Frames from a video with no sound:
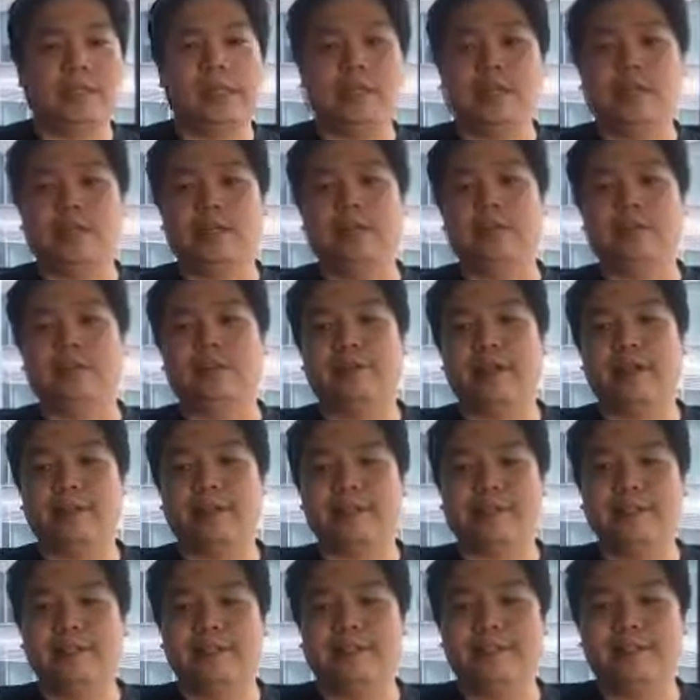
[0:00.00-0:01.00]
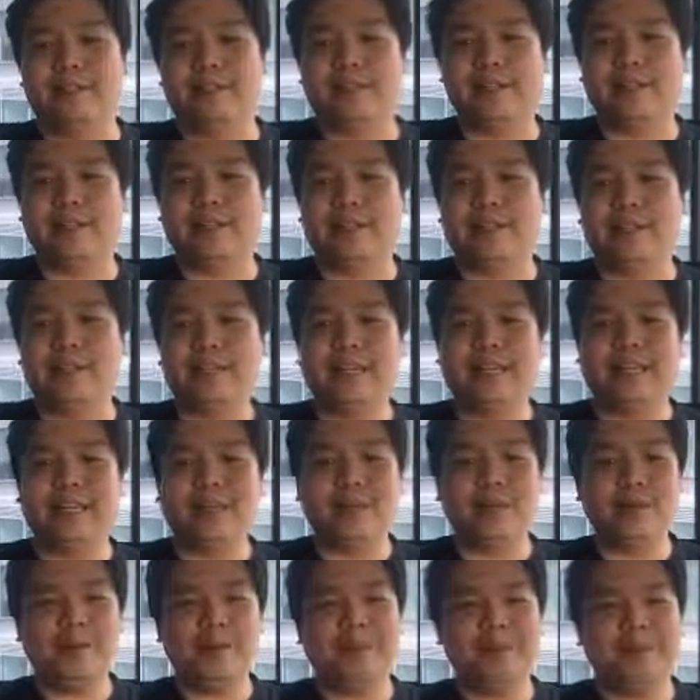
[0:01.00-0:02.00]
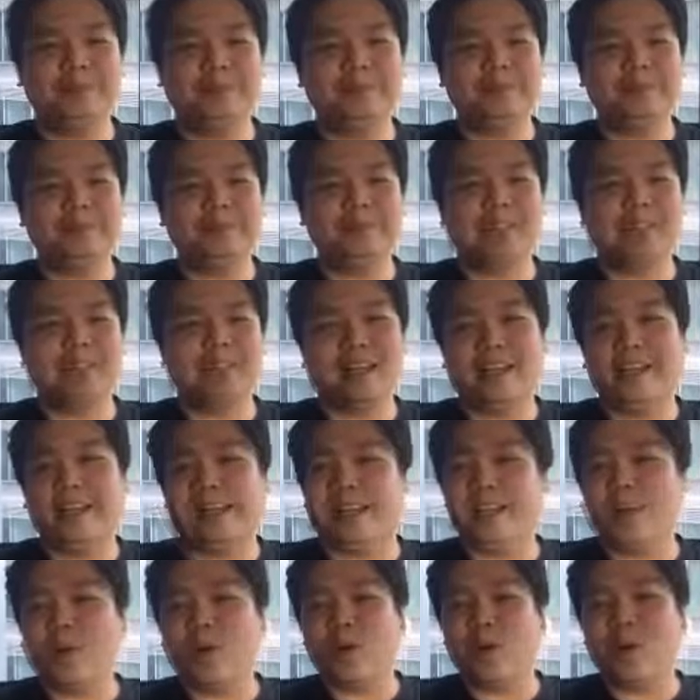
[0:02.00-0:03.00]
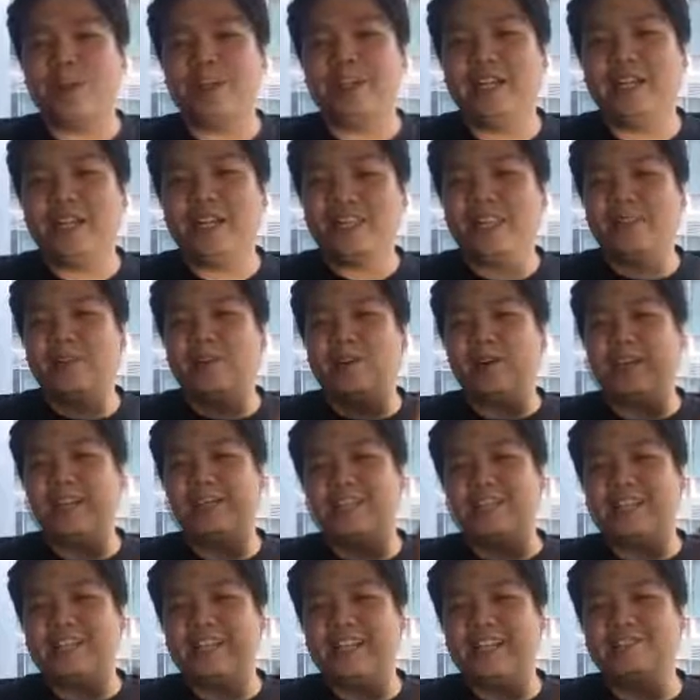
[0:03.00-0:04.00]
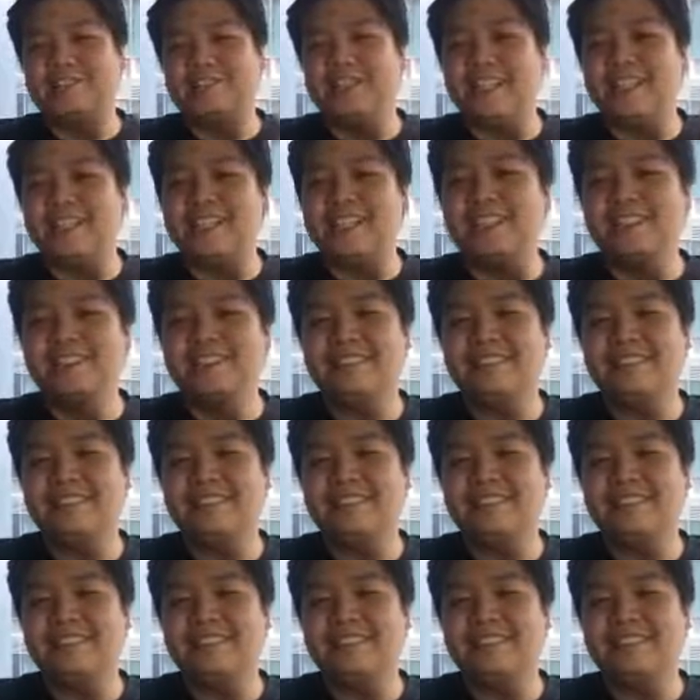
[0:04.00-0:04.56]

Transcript: Correct. Okay, thank you. No audience, so I'll just clap myself.